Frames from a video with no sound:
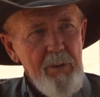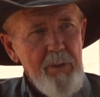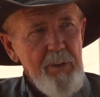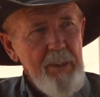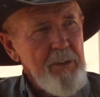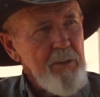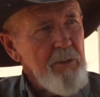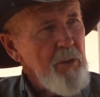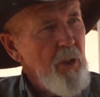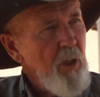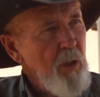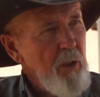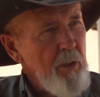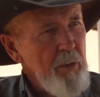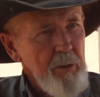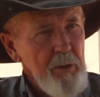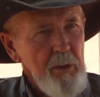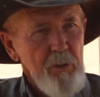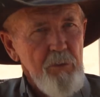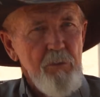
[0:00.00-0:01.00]
That's
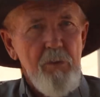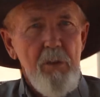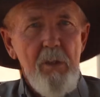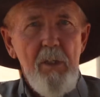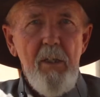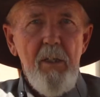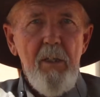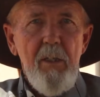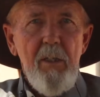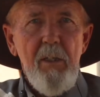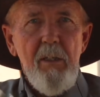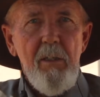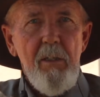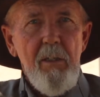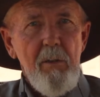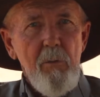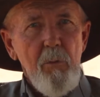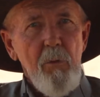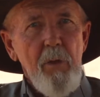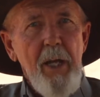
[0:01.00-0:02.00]
because
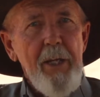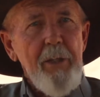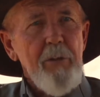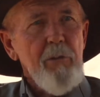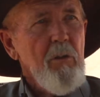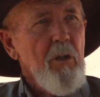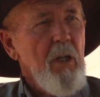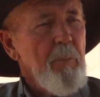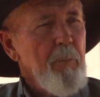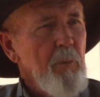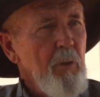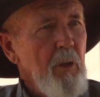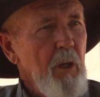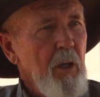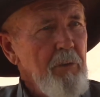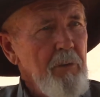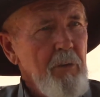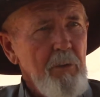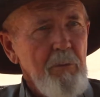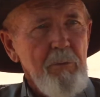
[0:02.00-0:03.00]
when I grew up
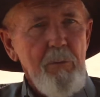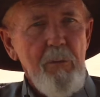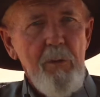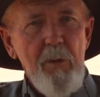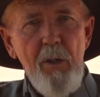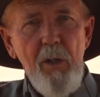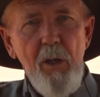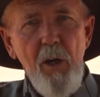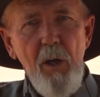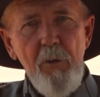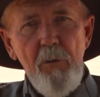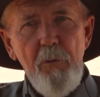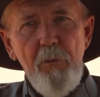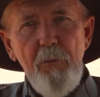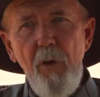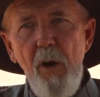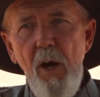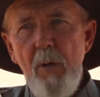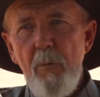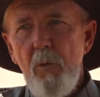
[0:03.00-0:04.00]
on the
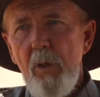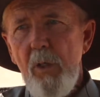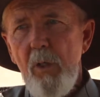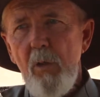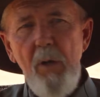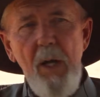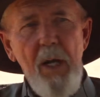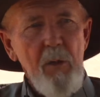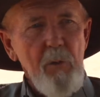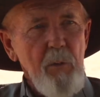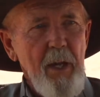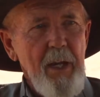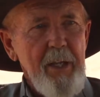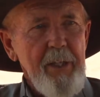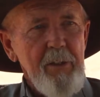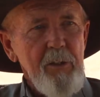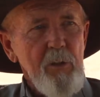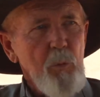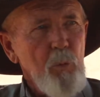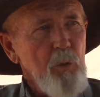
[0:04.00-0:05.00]
farm, we were out
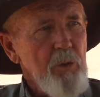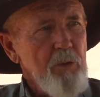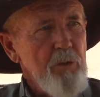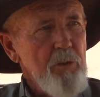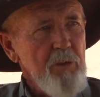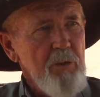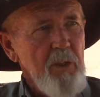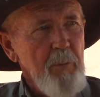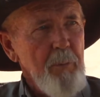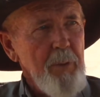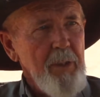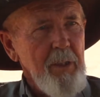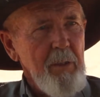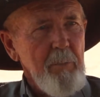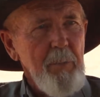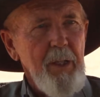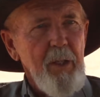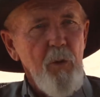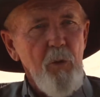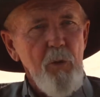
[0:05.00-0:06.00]
riding in the woods or something, and
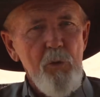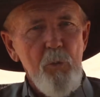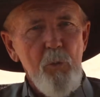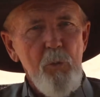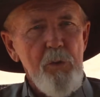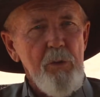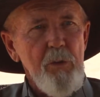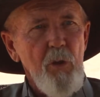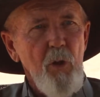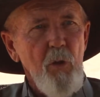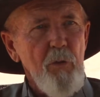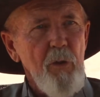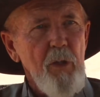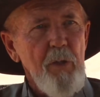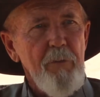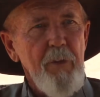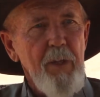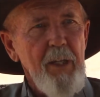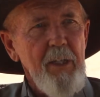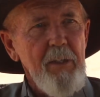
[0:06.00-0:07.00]
my horse wouldn't go very
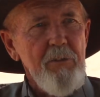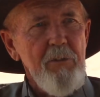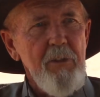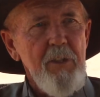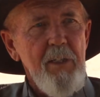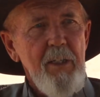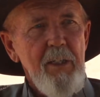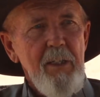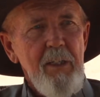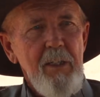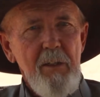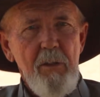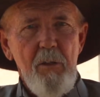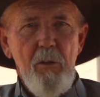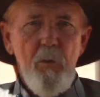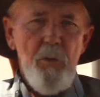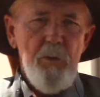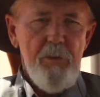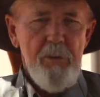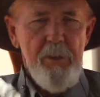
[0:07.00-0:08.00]
fast,
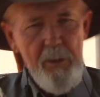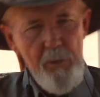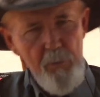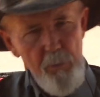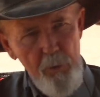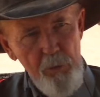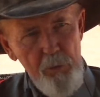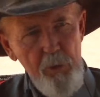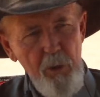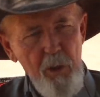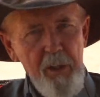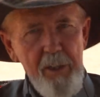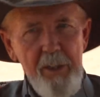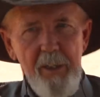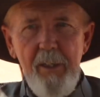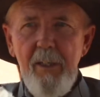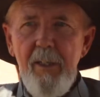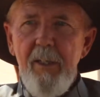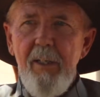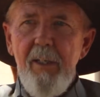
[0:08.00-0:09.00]
or was getting real
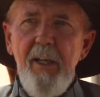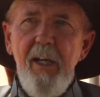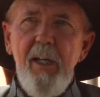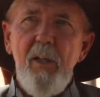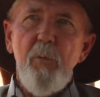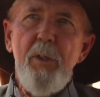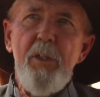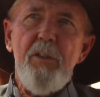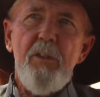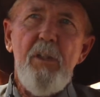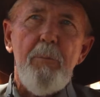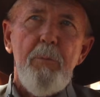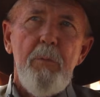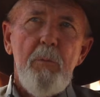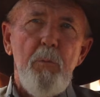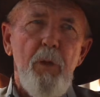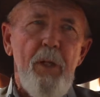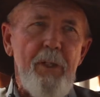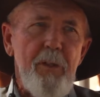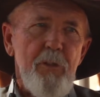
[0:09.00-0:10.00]
doggy. I'd reach up and
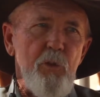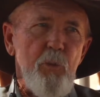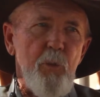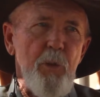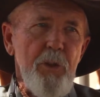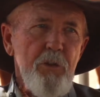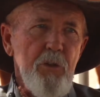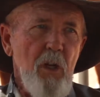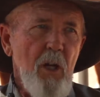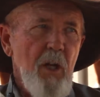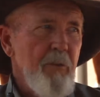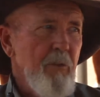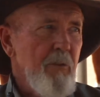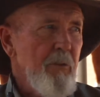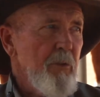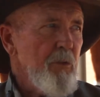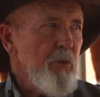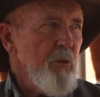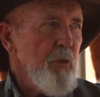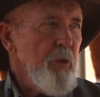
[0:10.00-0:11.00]
break a switch off of
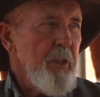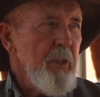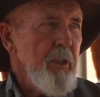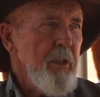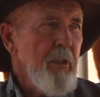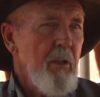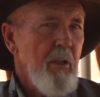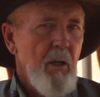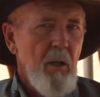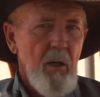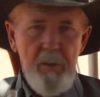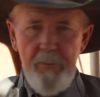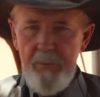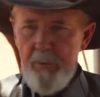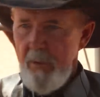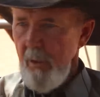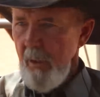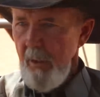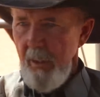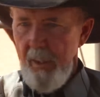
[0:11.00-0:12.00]
a tree. All of a
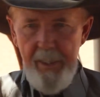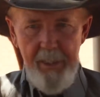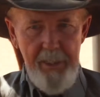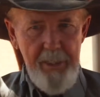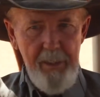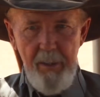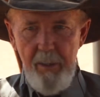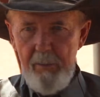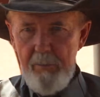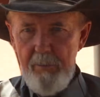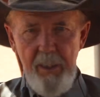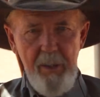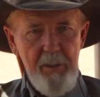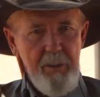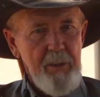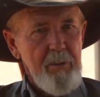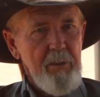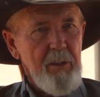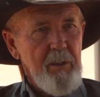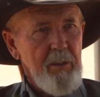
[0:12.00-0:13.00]
sudden, I had a
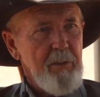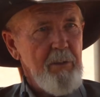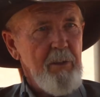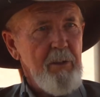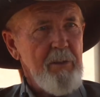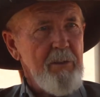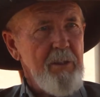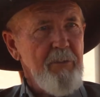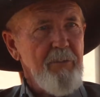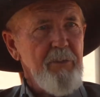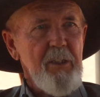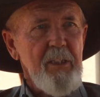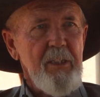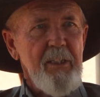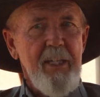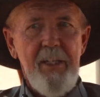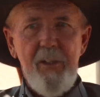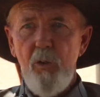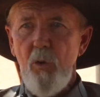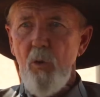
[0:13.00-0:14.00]

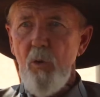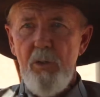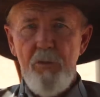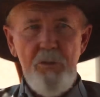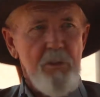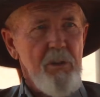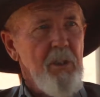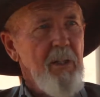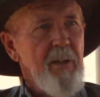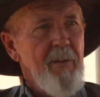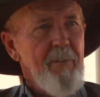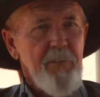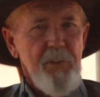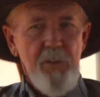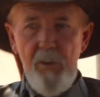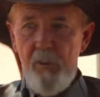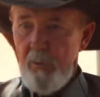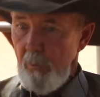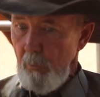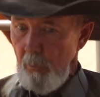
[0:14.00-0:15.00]
17-hand horse. You
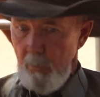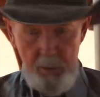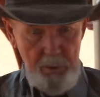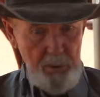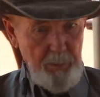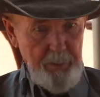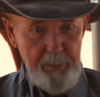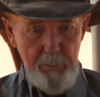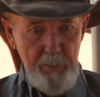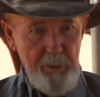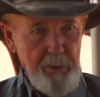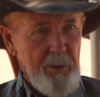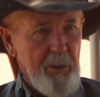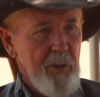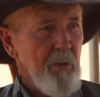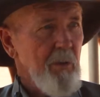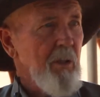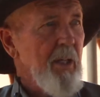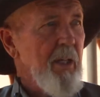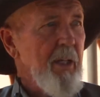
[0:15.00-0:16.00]
know, whoa, what do you want
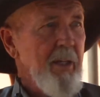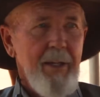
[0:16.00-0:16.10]
to do?